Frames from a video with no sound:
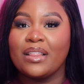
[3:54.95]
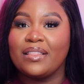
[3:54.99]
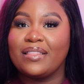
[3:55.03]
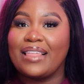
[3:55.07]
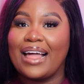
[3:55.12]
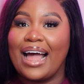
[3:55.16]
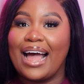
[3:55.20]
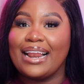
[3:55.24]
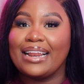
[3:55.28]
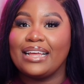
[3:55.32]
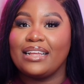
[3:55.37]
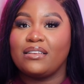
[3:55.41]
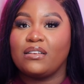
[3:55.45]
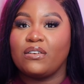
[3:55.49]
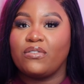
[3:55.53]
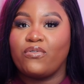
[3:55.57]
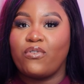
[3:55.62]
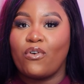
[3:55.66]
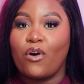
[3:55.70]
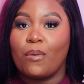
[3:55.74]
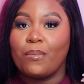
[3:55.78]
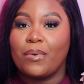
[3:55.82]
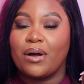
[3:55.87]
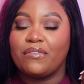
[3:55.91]
that is a
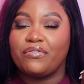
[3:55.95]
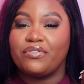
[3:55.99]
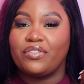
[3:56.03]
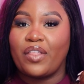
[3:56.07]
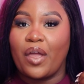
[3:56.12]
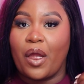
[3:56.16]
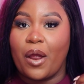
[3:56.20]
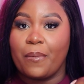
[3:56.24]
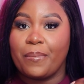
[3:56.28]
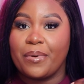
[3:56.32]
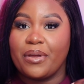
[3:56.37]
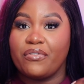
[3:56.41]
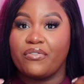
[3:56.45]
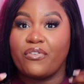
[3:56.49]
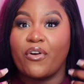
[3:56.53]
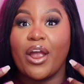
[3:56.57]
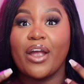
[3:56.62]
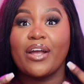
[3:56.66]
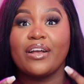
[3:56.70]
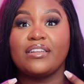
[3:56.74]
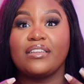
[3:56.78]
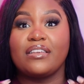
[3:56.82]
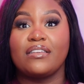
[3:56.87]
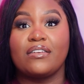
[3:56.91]
form of therapy.
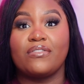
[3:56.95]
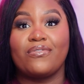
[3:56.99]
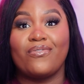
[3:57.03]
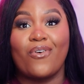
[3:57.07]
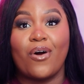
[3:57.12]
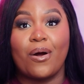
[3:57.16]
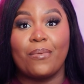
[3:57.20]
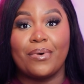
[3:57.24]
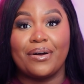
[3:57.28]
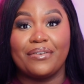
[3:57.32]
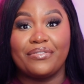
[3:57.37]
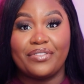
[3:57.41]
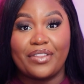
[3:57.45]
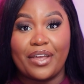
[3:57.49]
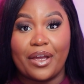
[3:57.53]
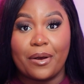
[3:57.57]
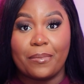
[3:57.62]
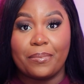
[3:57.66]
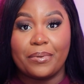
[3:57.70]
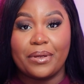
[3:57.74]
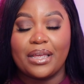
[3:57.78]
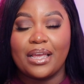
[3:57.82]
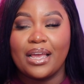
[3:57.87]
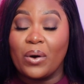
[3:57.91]
Fragrance is a form of therapy.